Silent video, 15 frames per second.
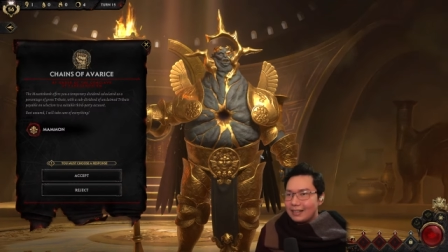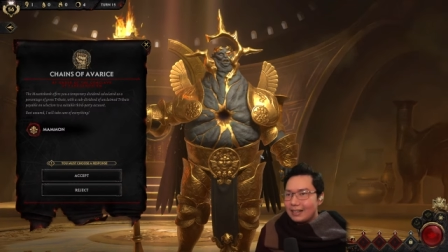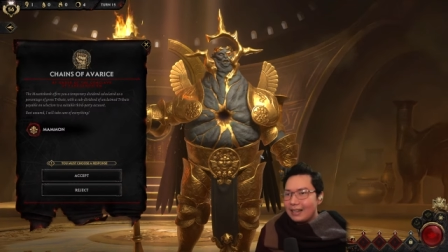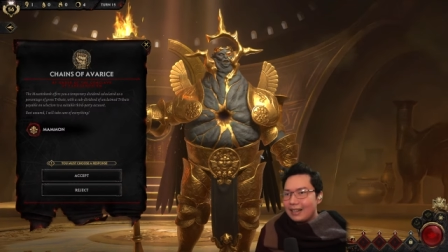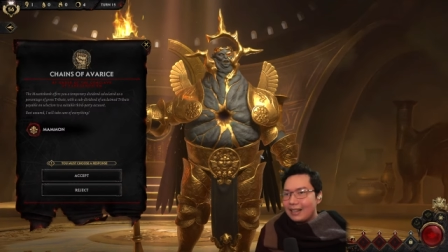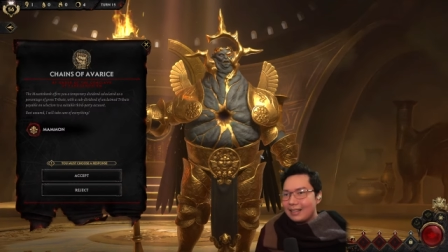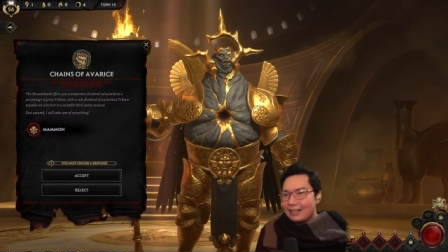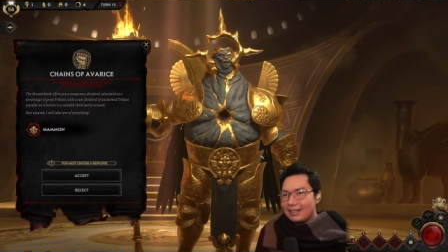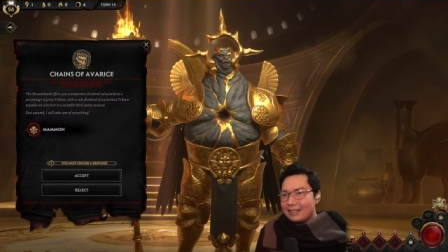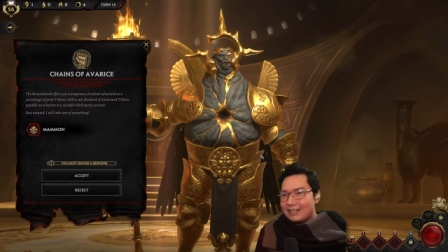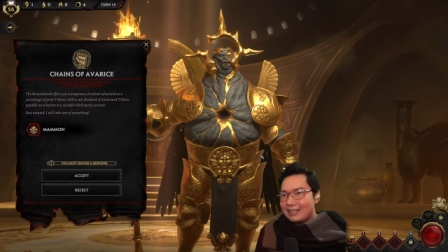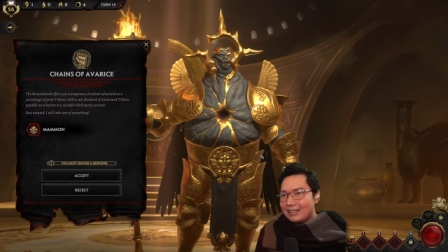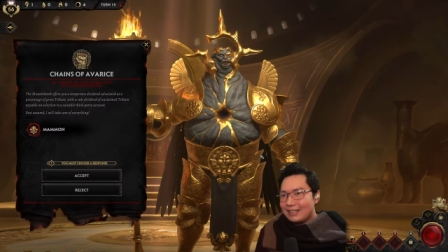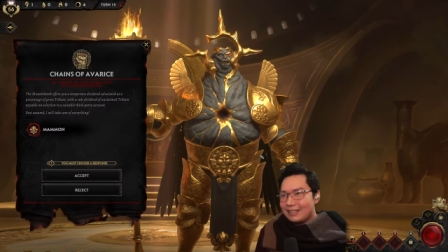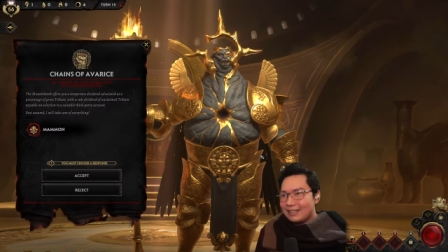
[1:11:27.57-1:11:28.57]
Uh, this
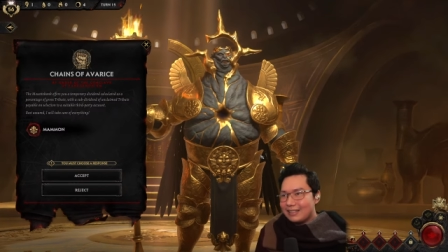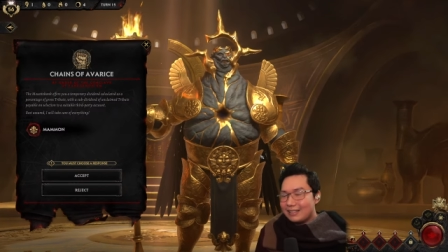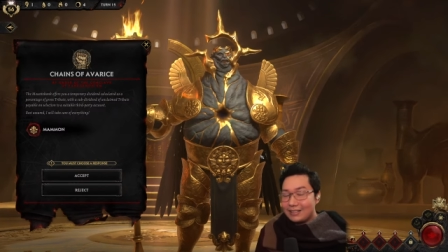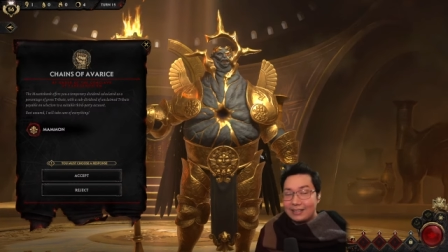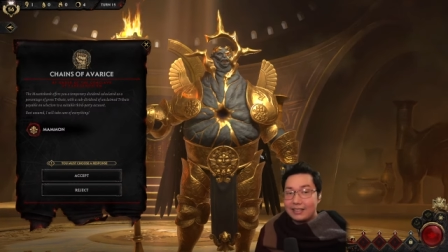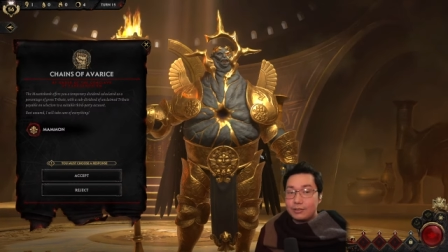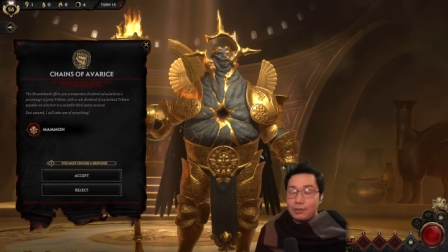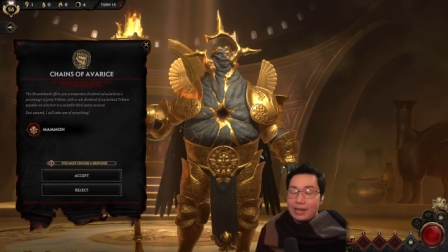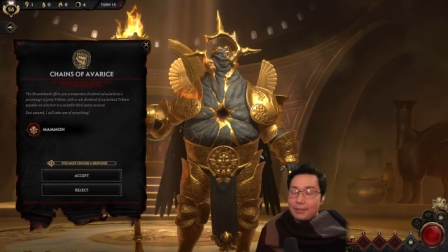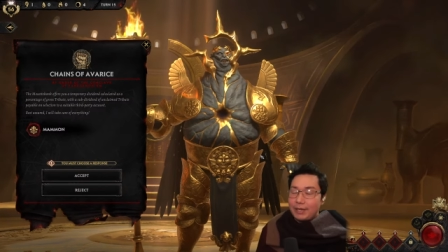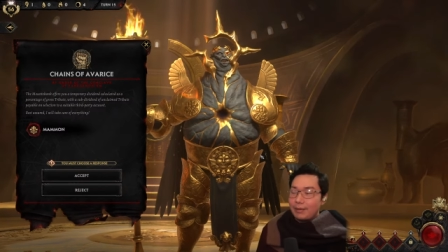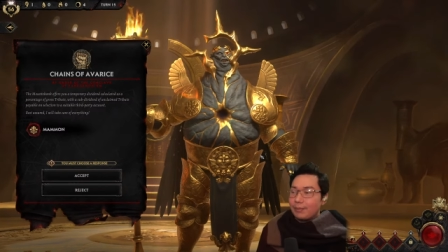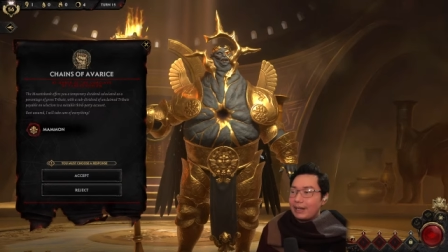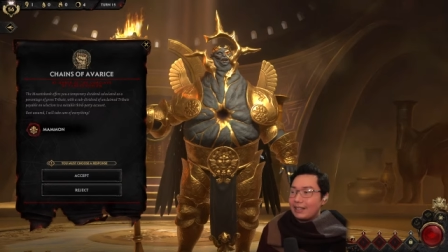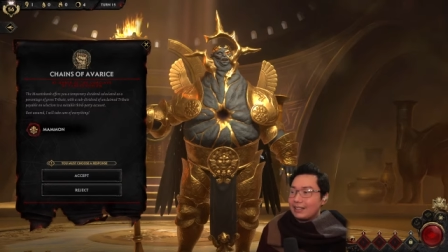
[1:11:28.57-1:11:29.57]
is this is what I
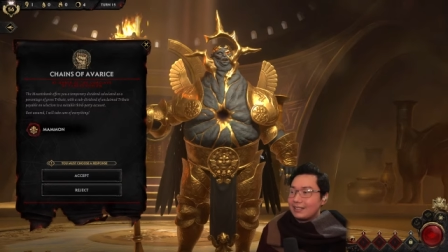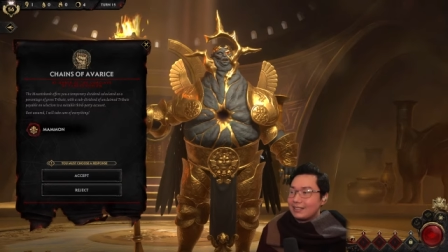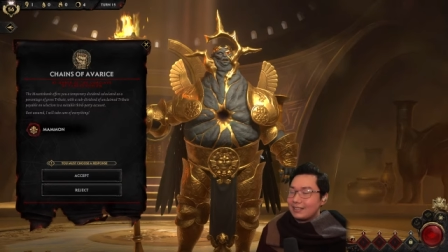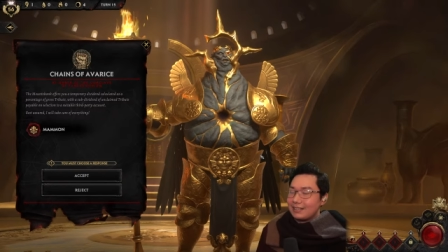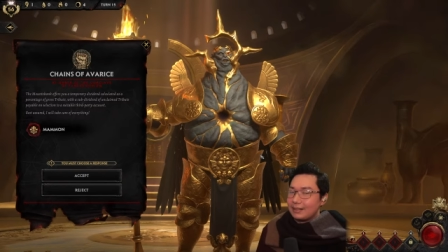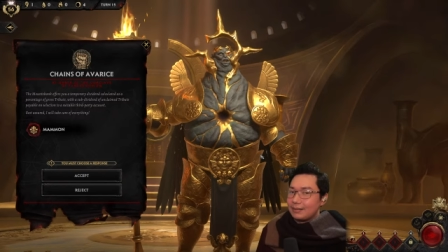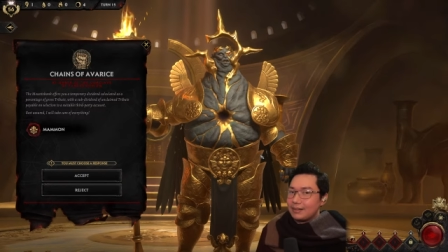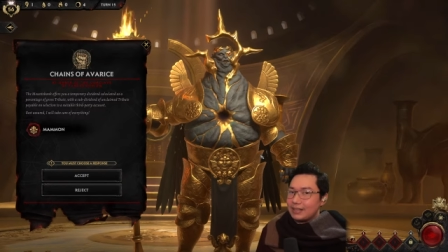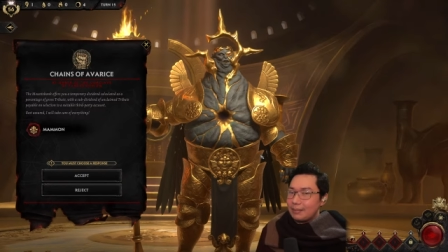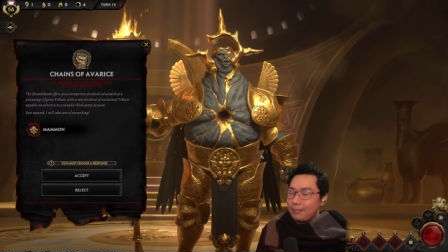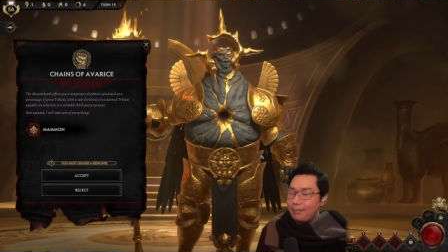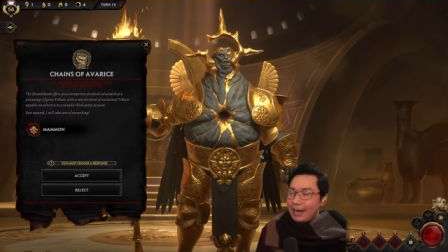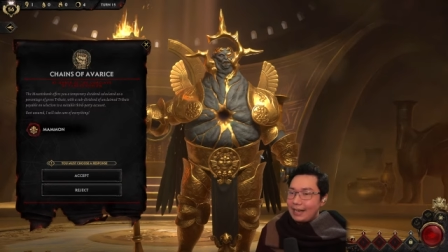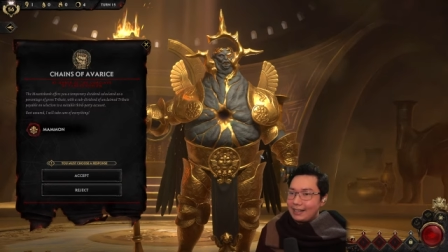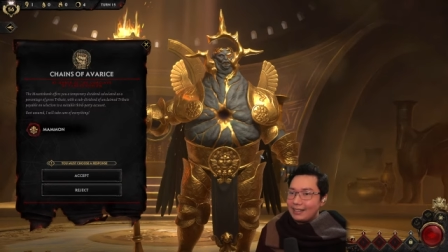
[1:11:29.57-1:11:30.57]
mean by this is the the
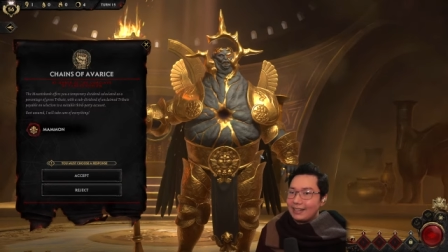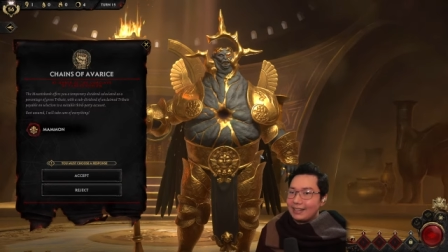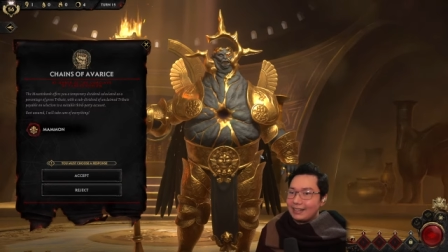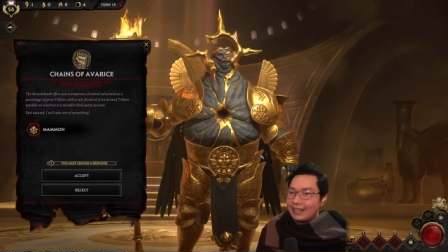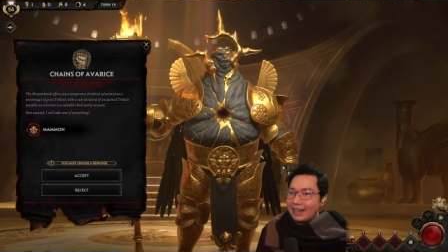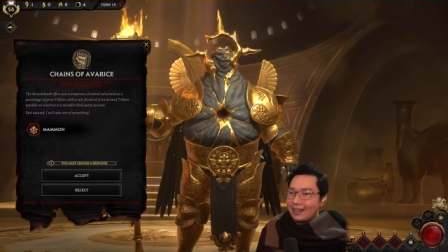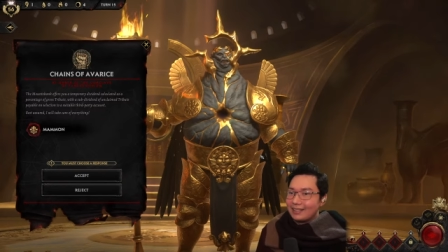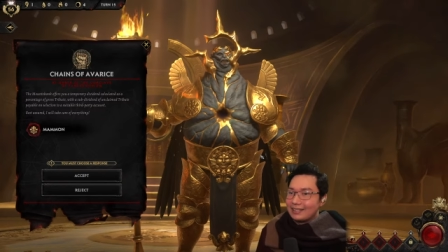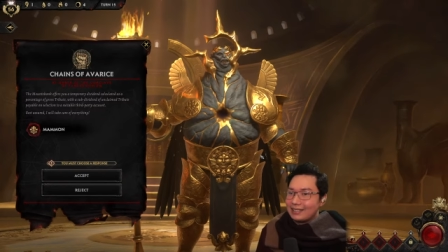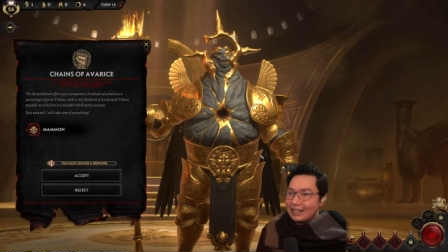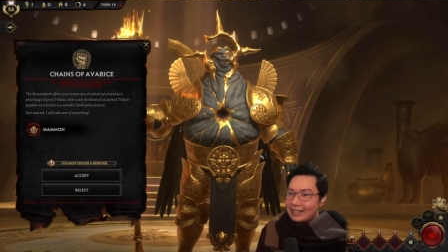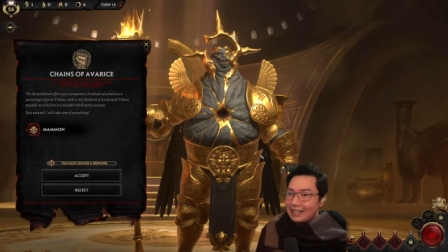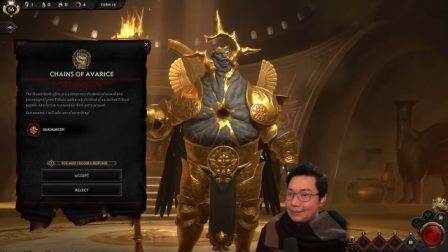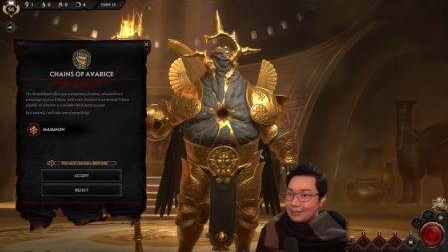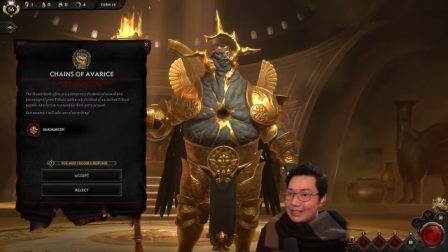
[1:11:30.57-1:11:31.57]
banking character. They
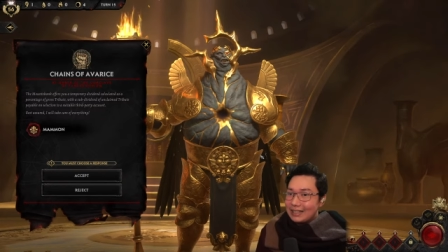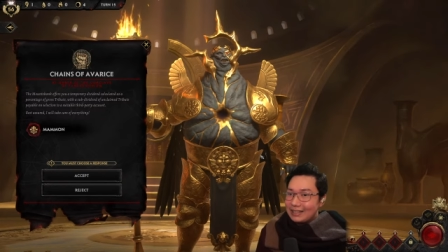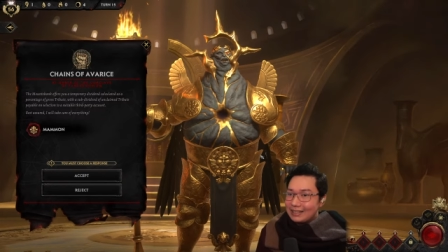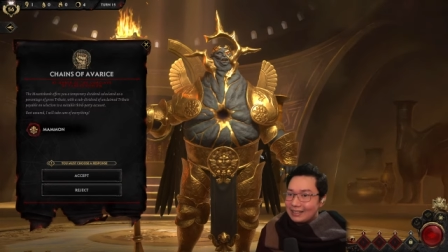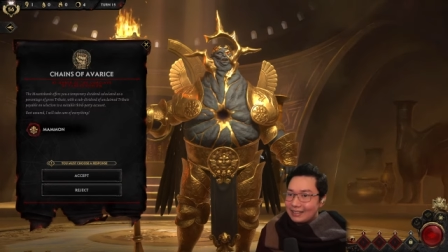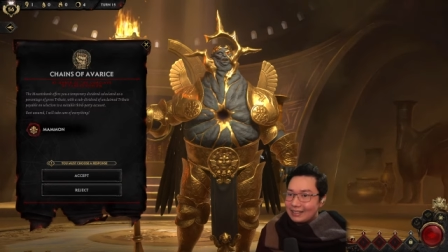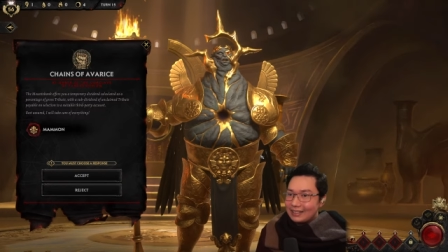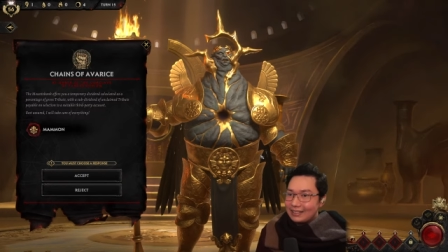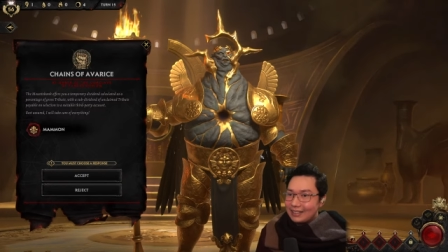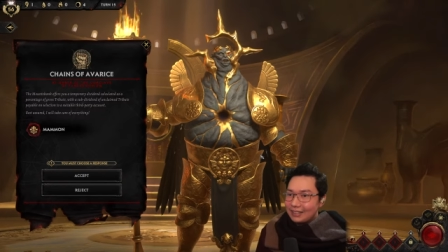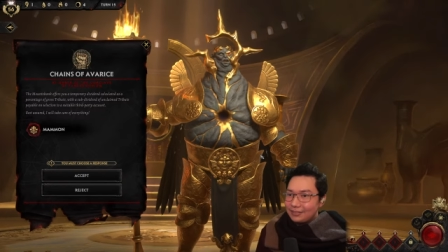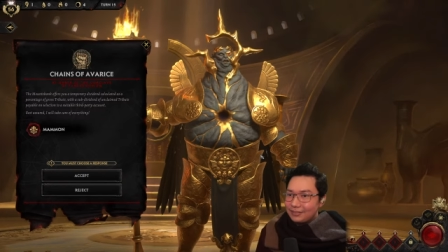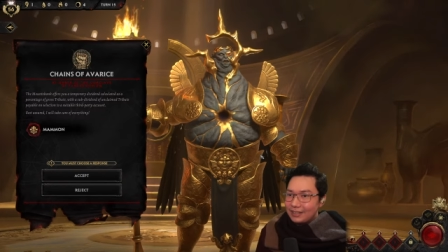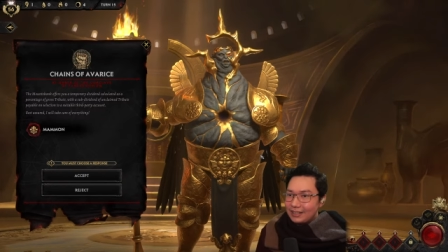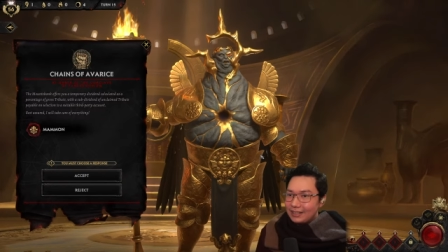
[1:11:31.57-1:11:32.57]
keep sending this
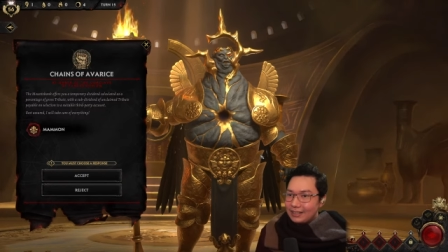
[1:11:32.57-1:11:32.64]
stuff.